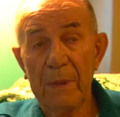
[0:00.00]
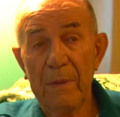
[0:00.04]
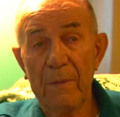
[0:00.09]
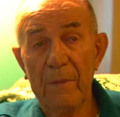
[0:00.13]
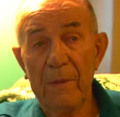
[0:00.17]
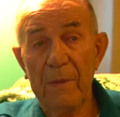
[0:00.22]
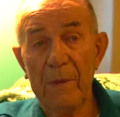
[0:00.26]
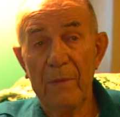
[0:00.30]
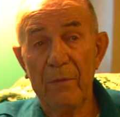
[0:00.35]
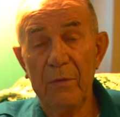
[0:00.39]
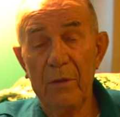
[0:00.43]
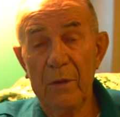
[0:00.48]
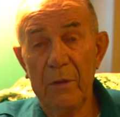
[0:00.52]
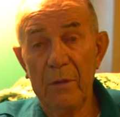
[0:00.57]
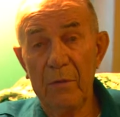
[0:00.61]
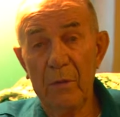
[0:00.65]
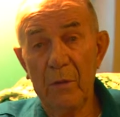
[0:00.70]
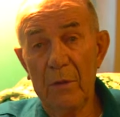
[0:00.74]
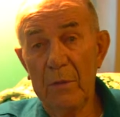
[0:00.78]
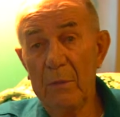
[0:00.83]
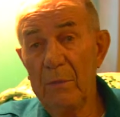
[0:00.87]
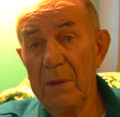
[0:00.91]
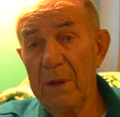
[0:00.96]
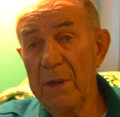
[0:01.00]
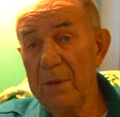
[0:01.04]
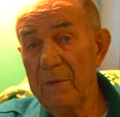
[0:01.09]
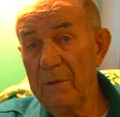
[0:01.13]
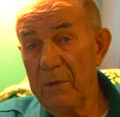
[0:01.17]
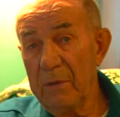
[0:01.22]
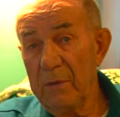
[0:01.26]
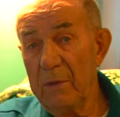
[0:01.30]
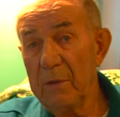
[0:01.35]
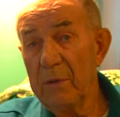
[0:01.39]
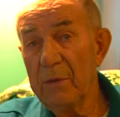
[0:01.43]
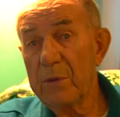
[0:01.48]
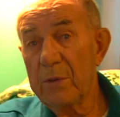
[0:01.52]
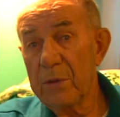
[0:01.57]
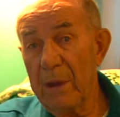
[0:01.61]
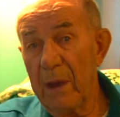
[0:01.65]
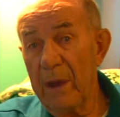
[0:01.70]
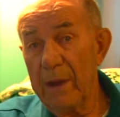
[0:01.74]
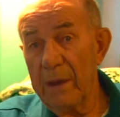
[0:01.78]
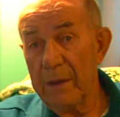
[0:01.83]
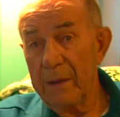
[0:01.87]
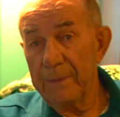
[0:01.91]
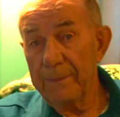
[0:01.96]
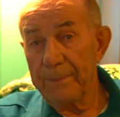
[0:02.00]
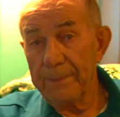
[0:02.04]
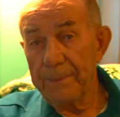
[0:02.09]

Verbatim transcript: if you don't believe it, you try it.